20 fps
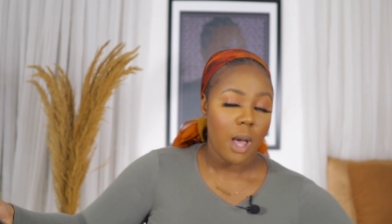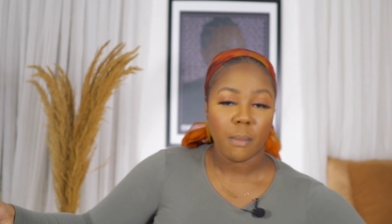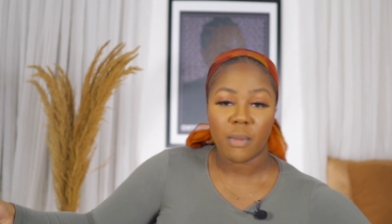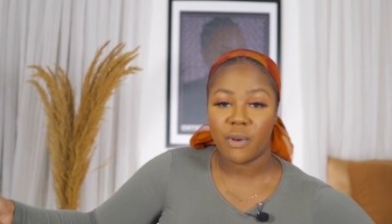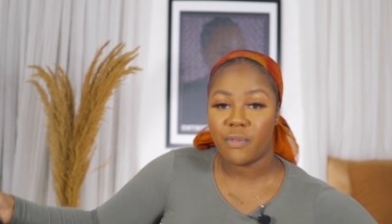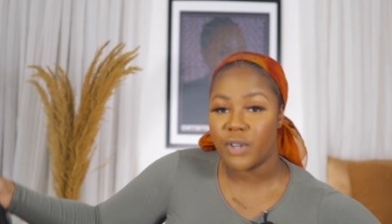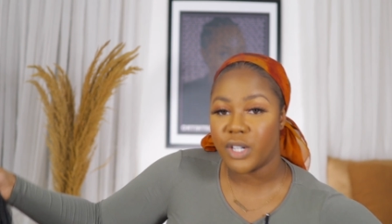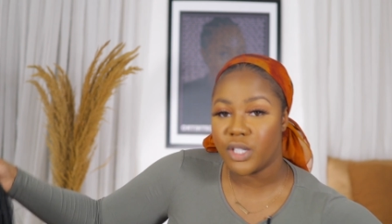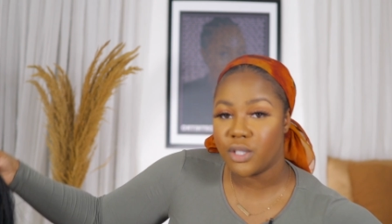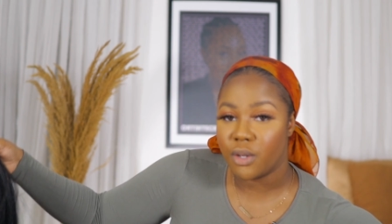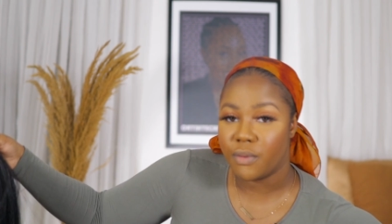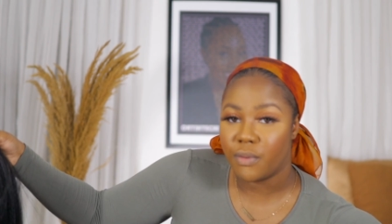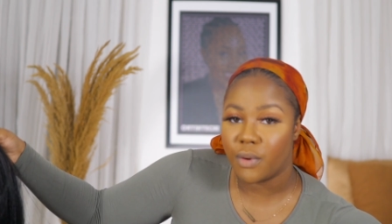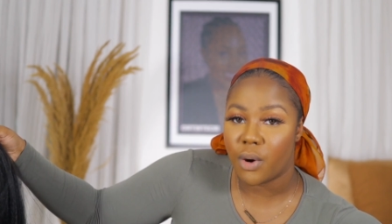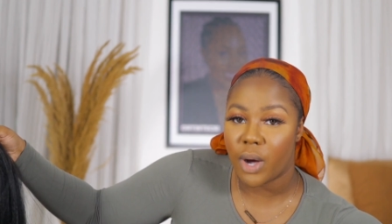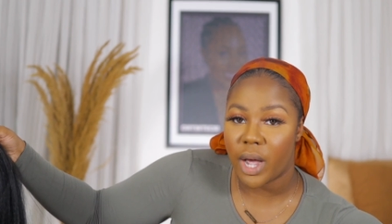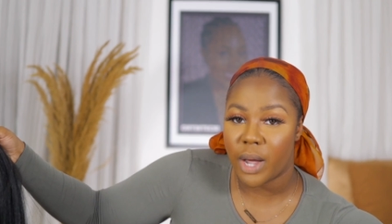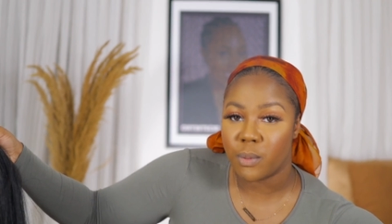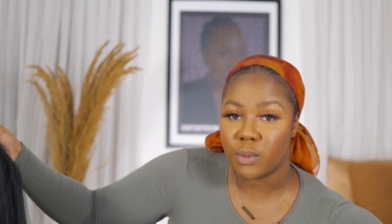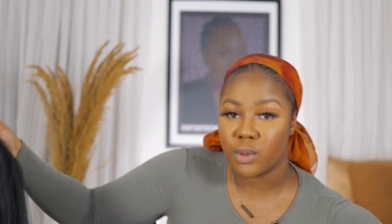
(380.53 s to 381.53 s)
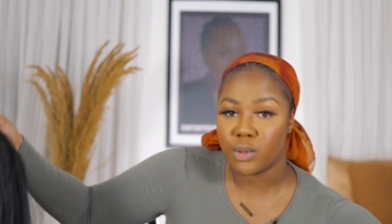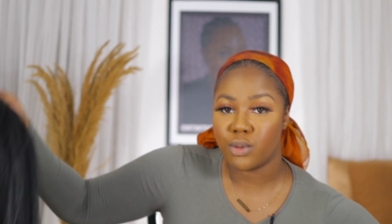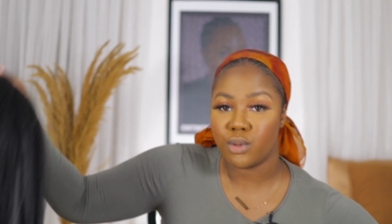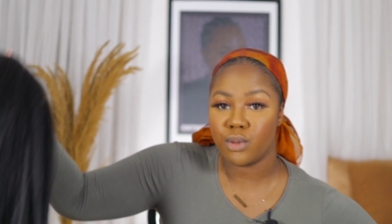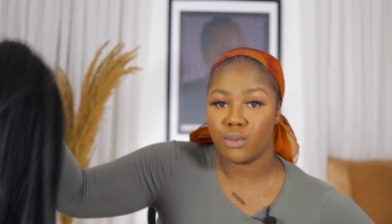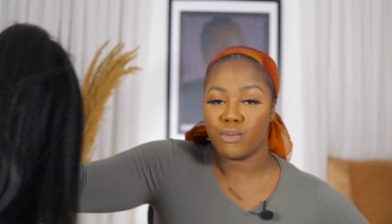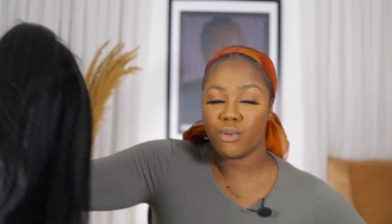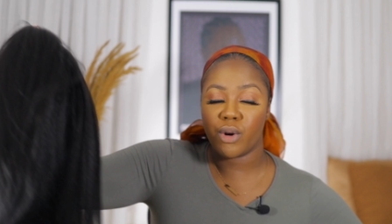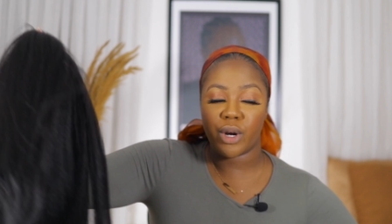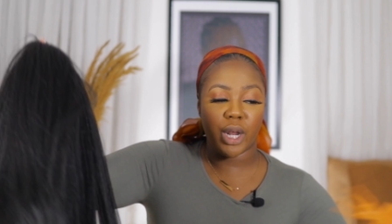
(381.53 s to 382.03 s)
But first of all, I want
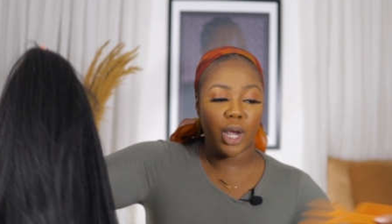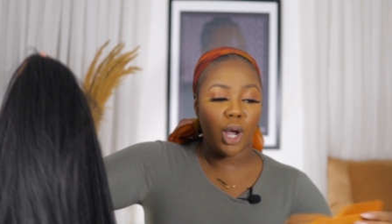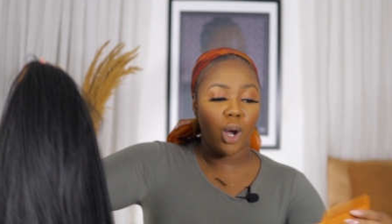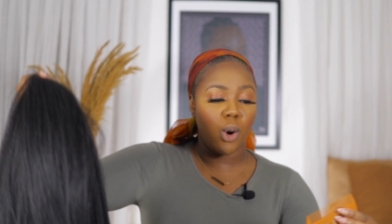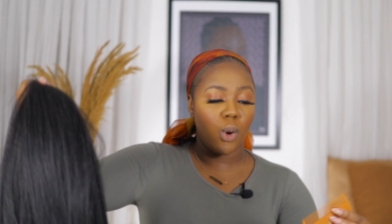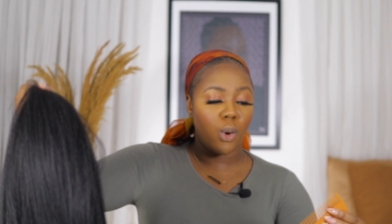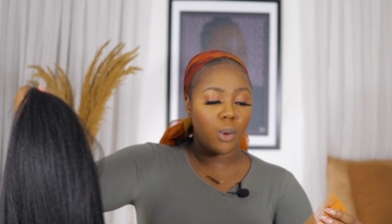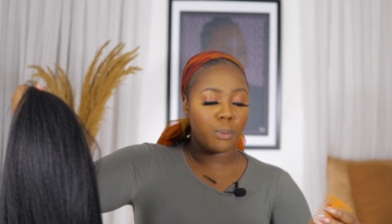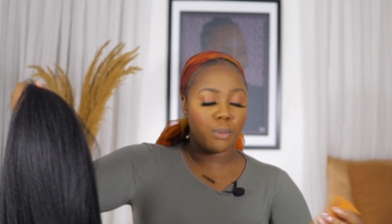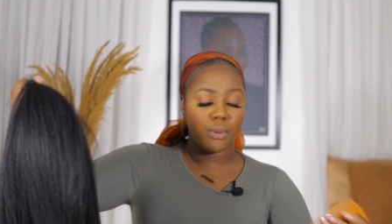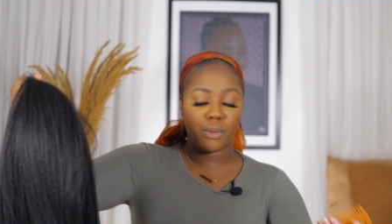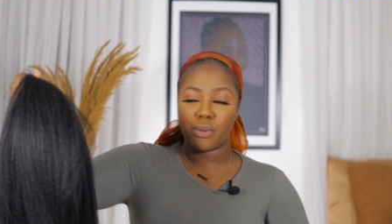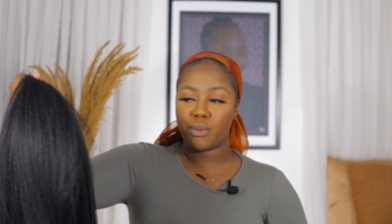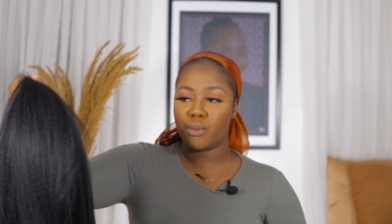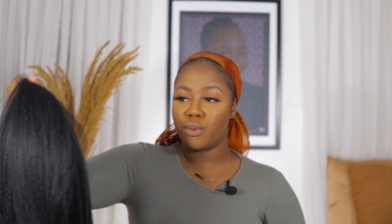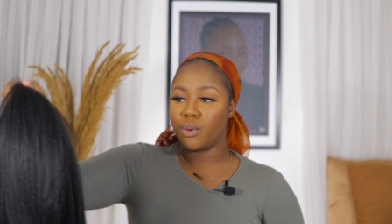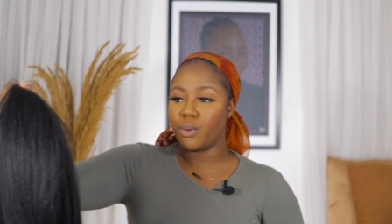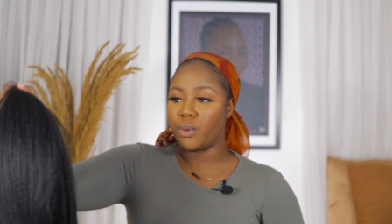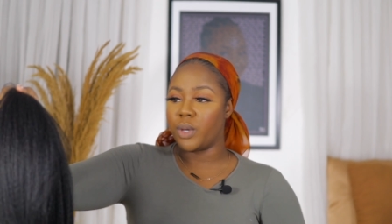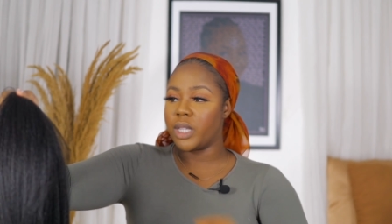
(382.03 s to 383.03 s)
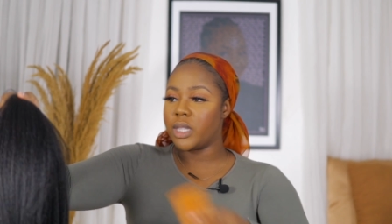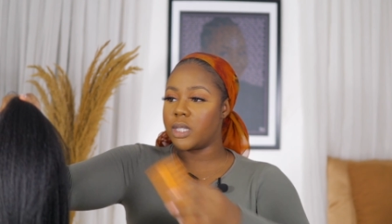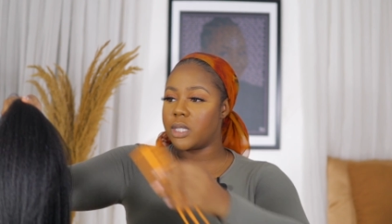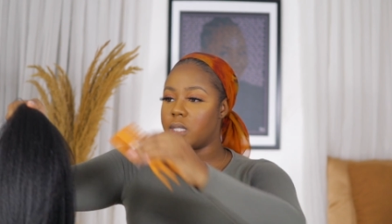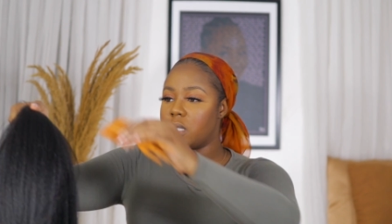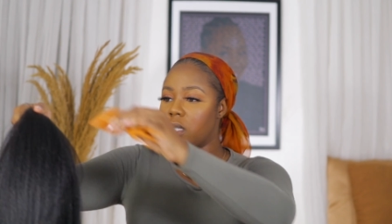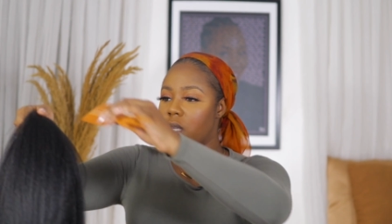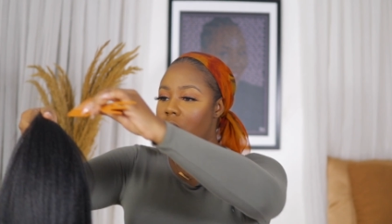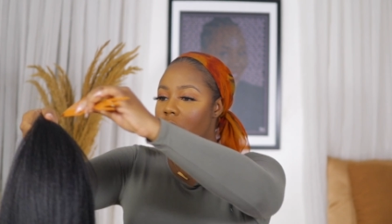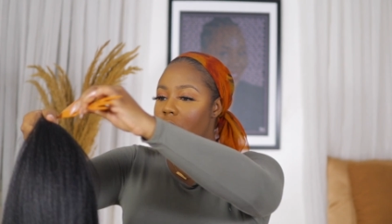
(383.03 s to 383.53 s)
to run a comb through it
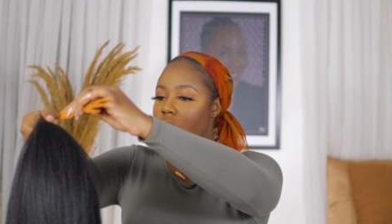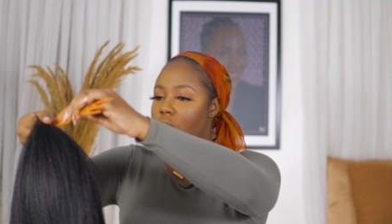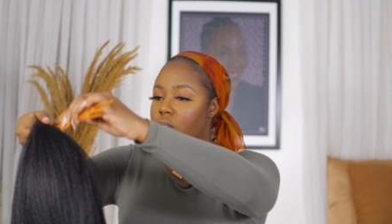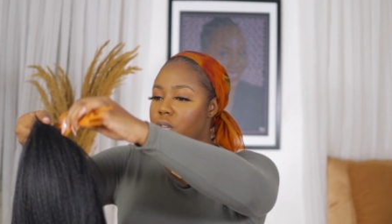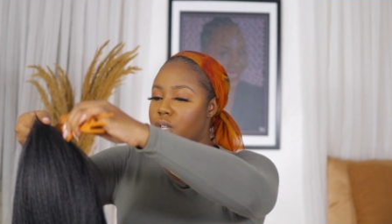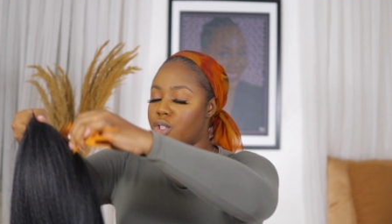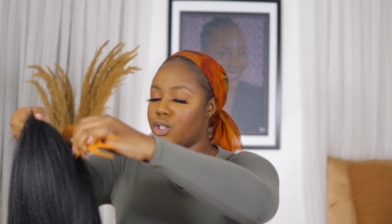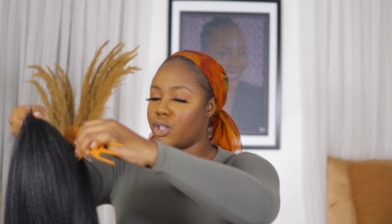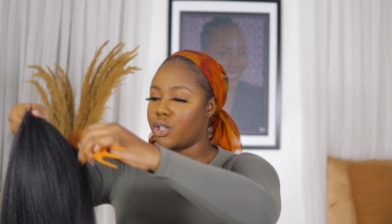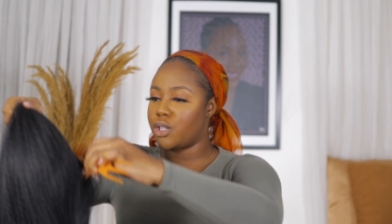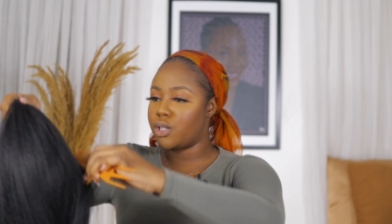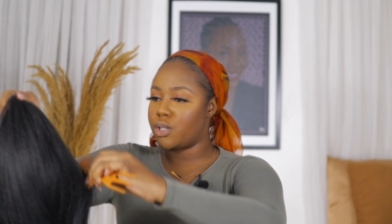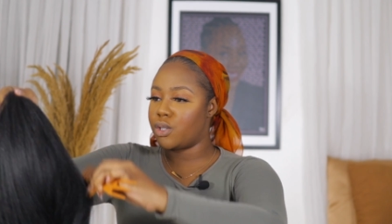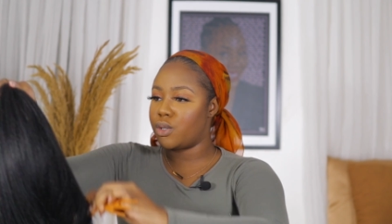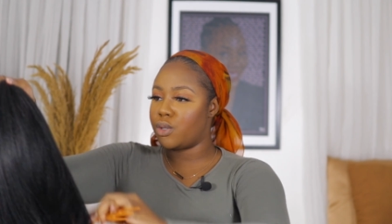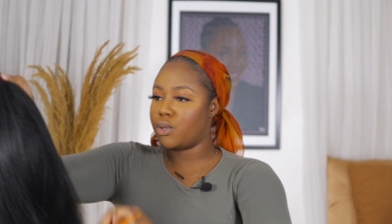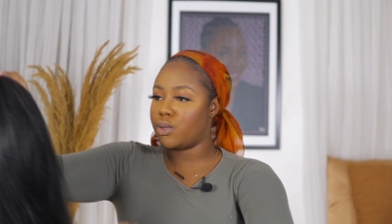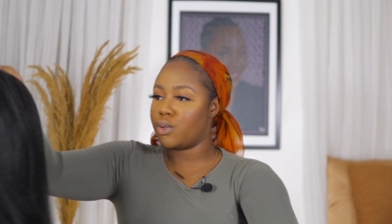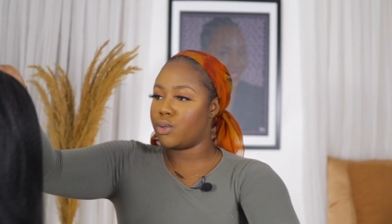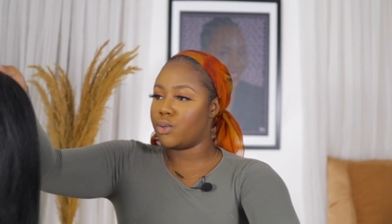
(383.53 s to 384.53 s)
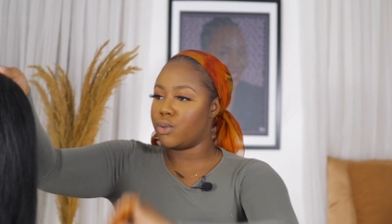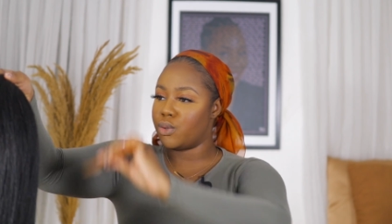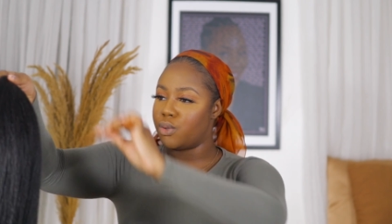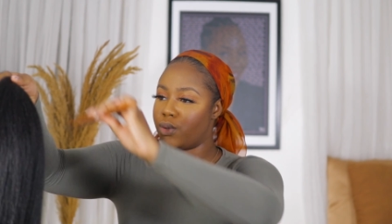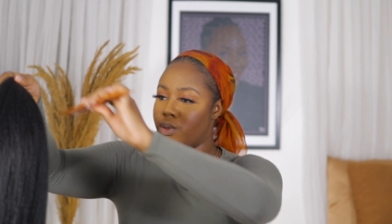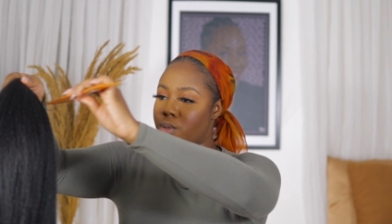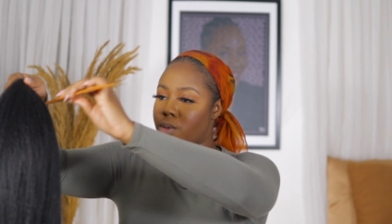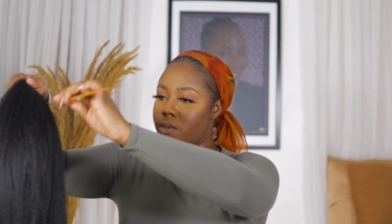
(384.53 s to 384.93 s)
just to